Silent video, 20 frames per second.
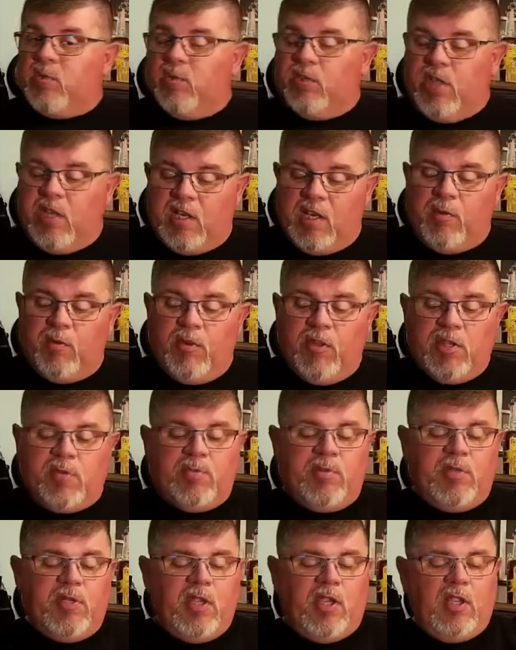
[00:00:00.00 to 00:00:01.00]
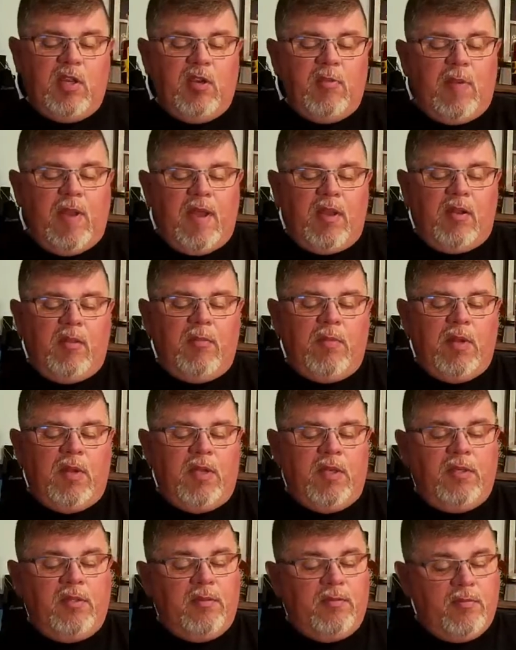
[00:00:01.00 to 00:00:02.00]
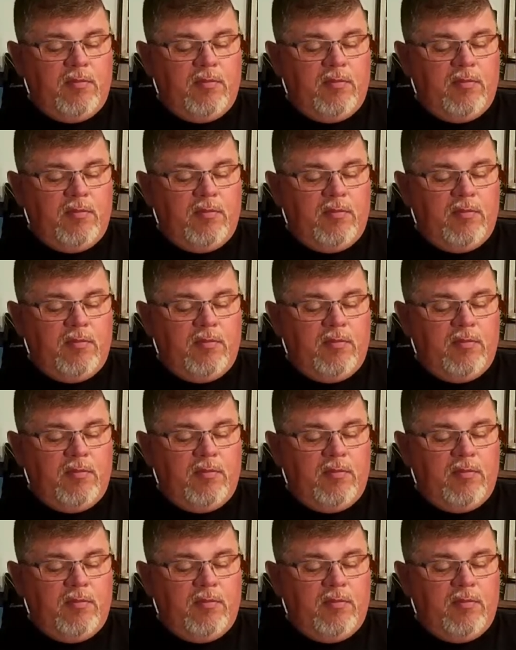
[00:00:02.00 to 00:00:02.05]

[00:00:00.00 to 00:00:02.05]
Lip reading: what they did with this particular bottle, but